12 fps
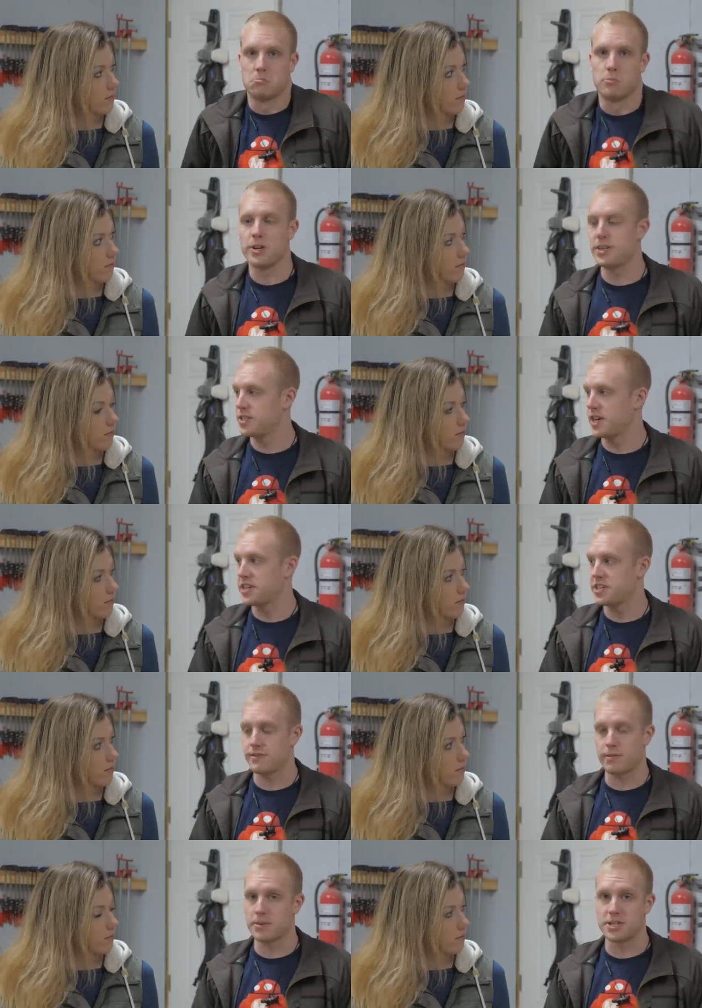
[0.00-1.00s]
Speaker 1: we changed
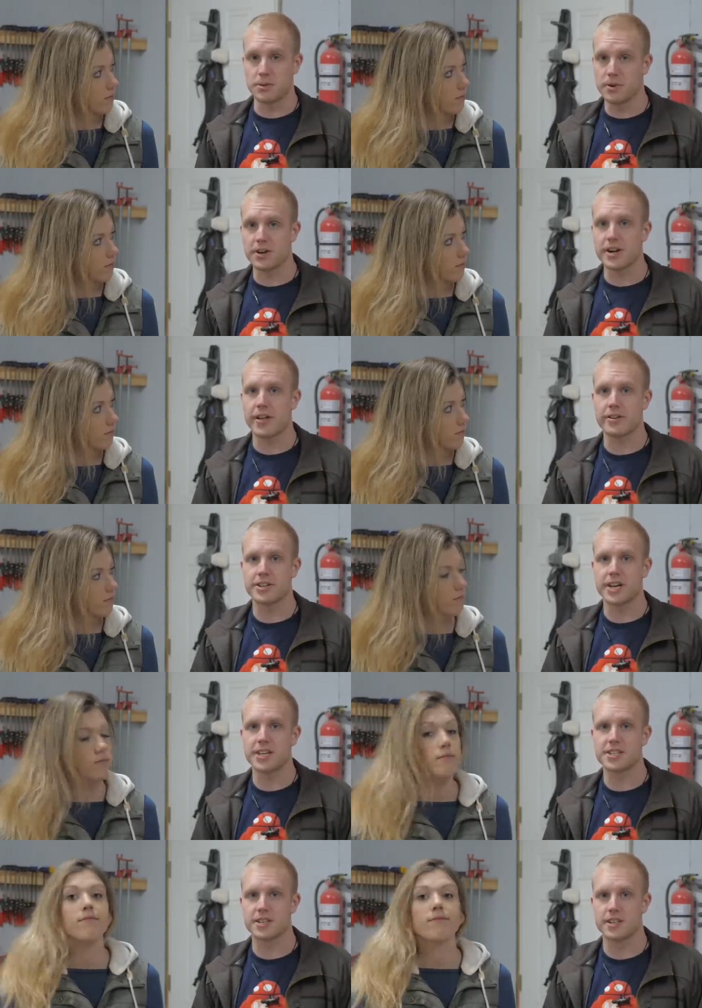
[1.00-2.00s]
it from a $200
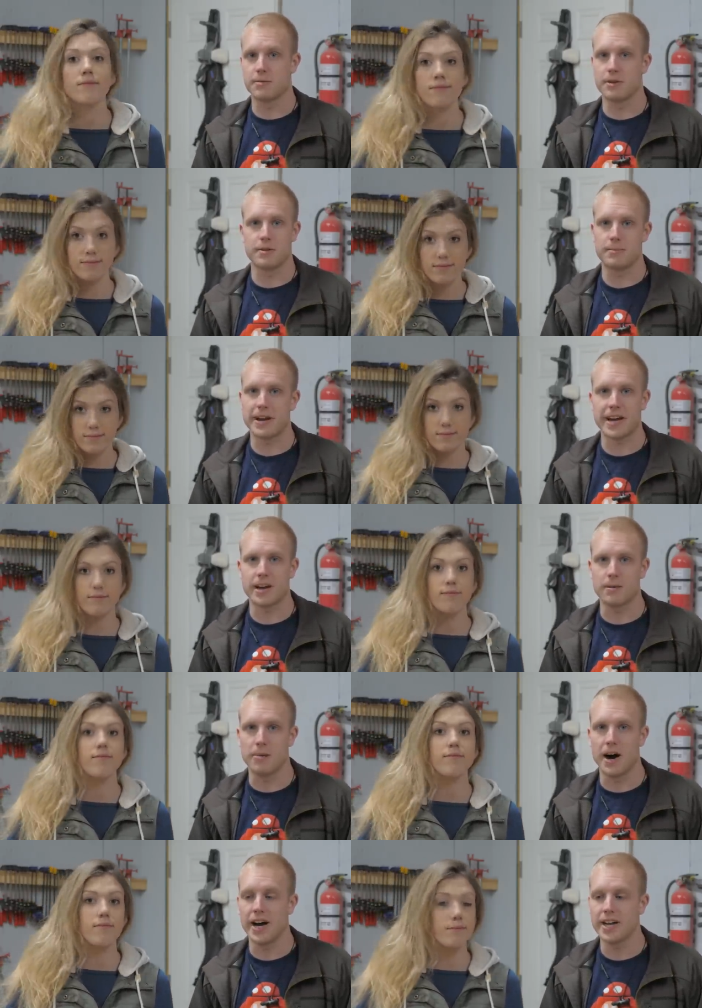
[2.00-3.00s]
desk that we would make out
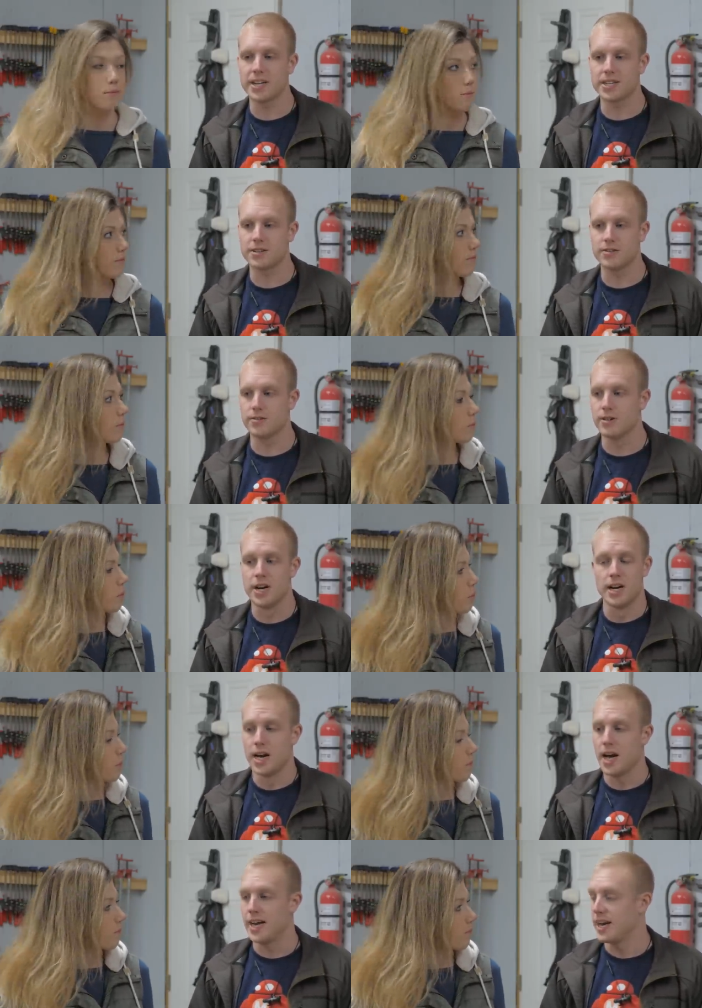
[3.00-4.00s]
of pine into
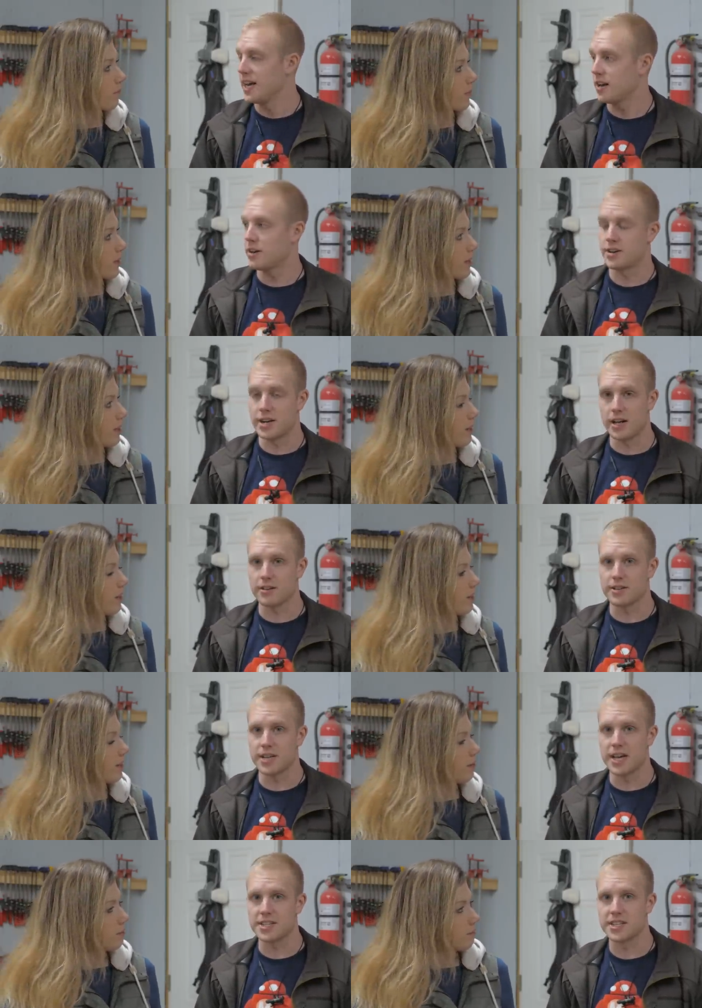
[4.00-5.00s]
an $800
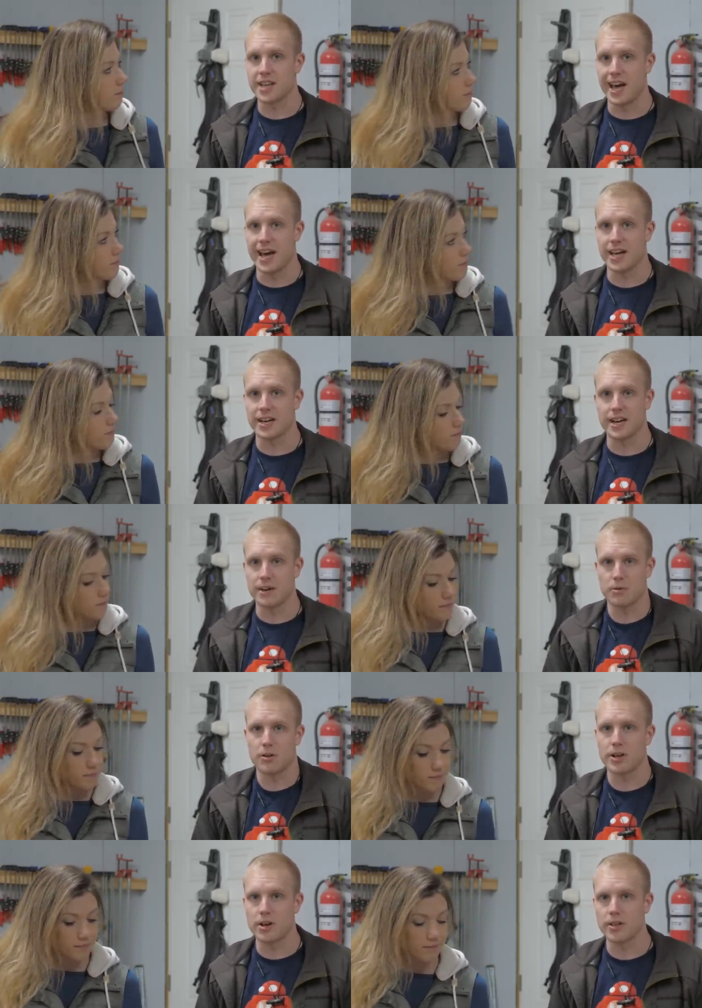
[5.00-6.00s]
desk, yep. and it
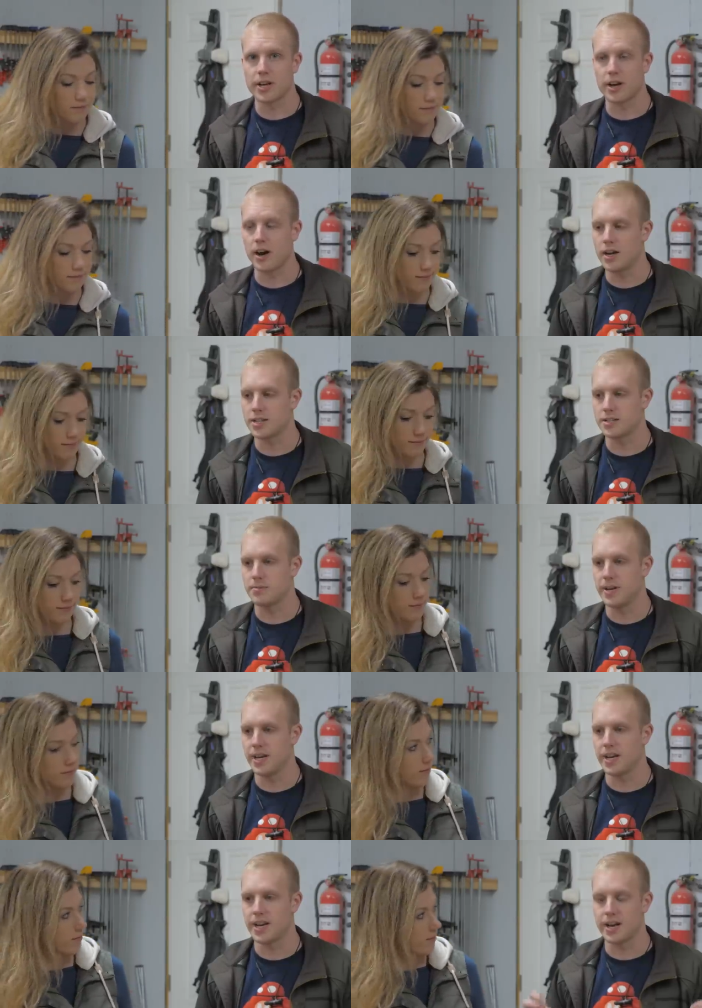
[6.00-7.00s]
really only cost
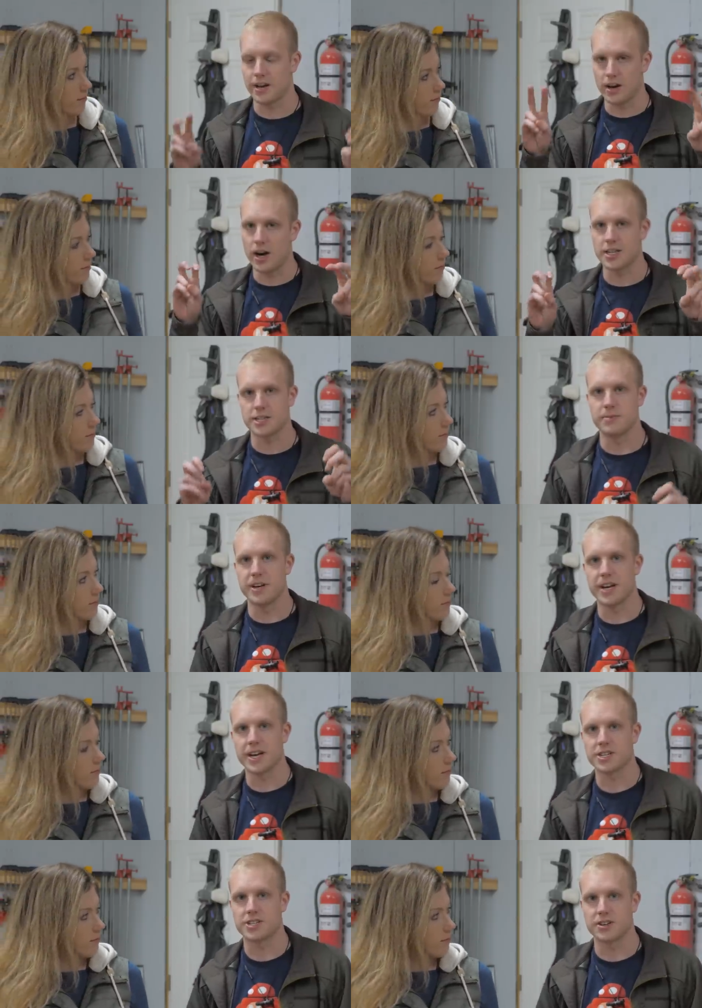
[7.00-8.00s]
me, and it cost me an
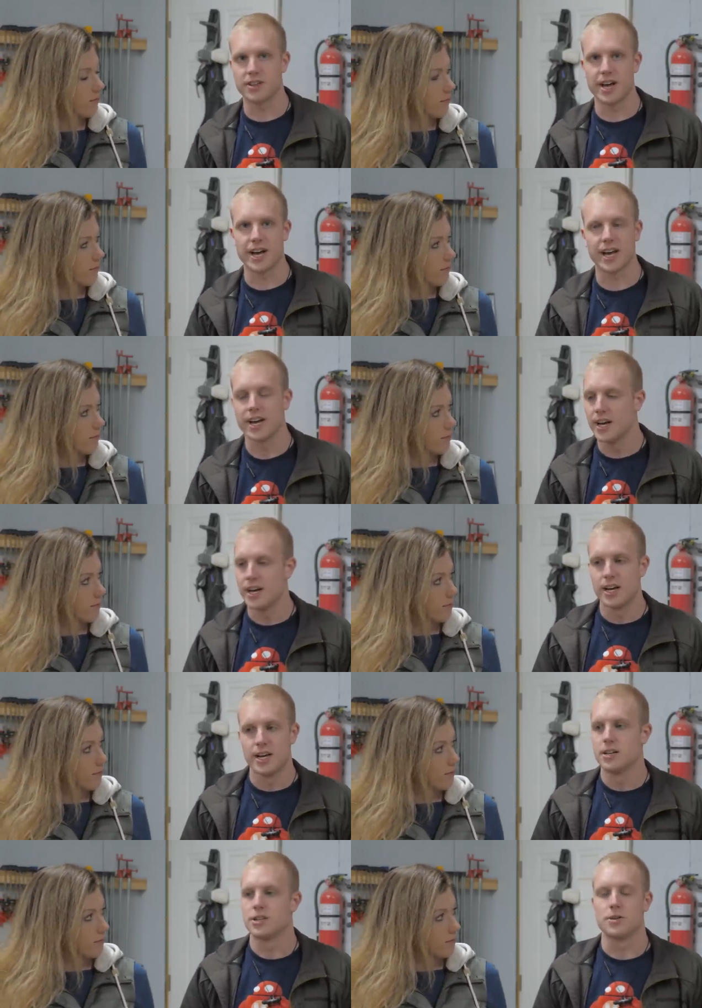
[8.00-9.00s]
extra like
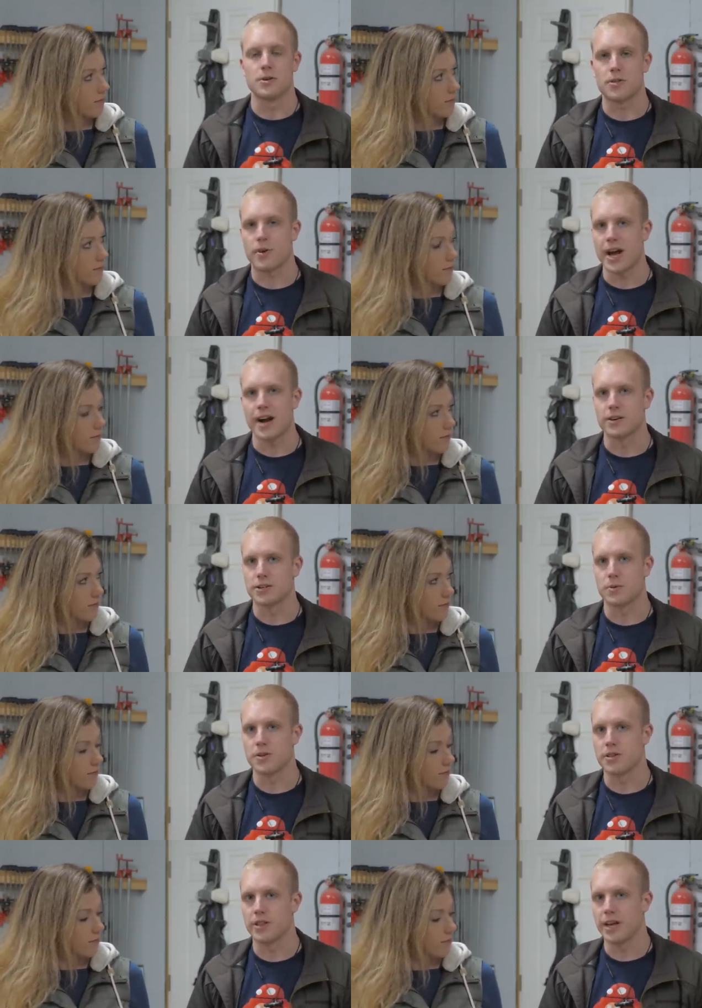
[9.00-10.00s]
two or three hours
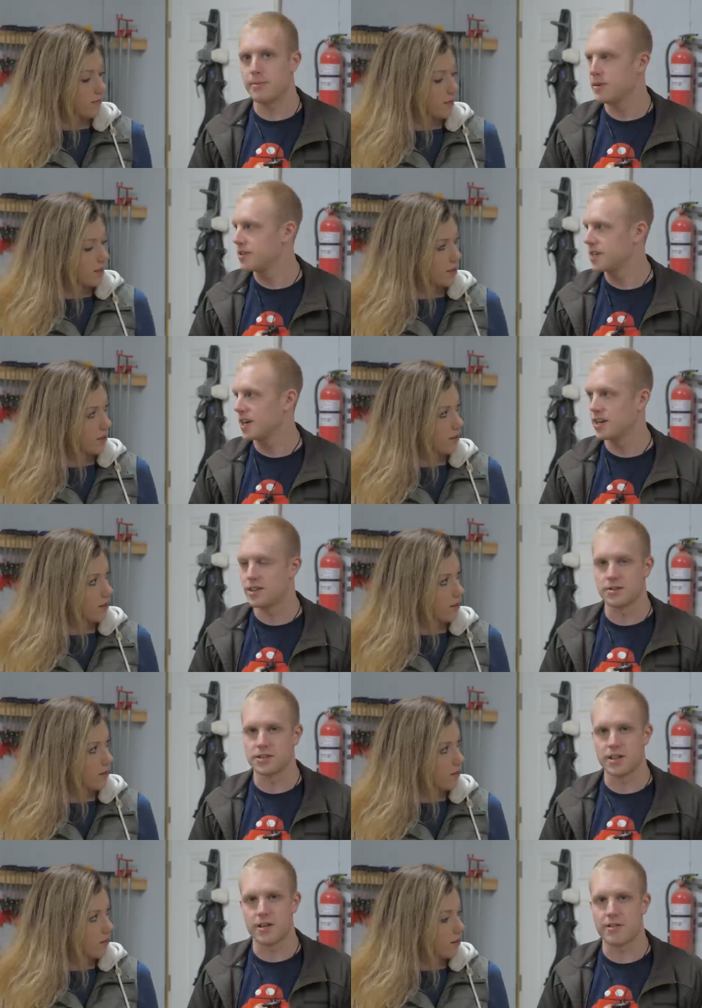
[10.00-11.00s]
worth of labor to get
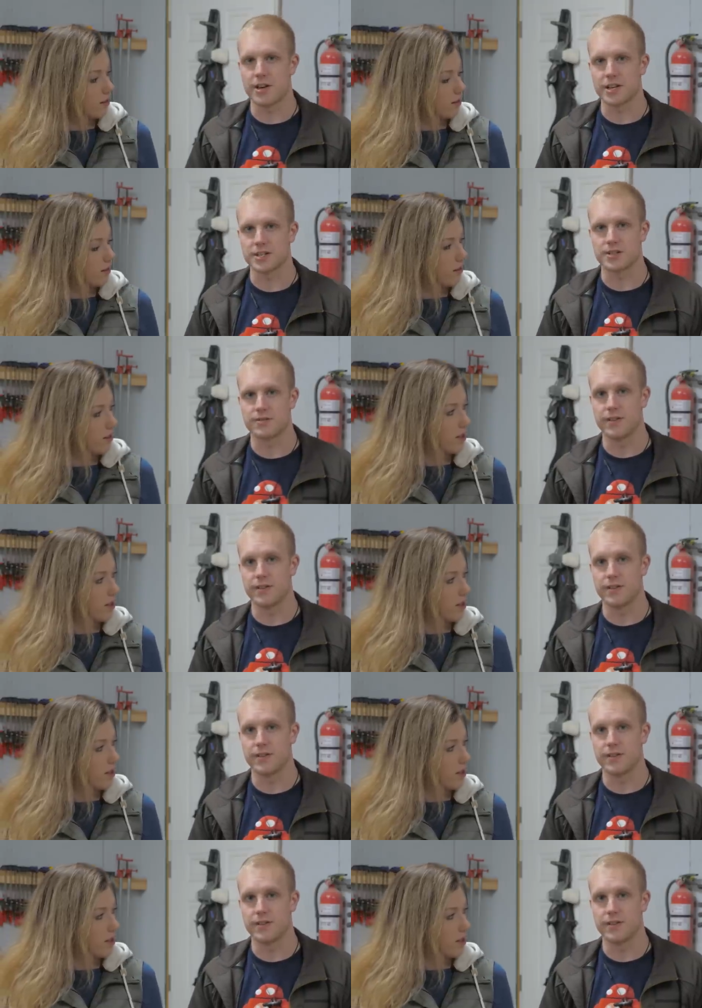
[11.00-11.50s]
those other things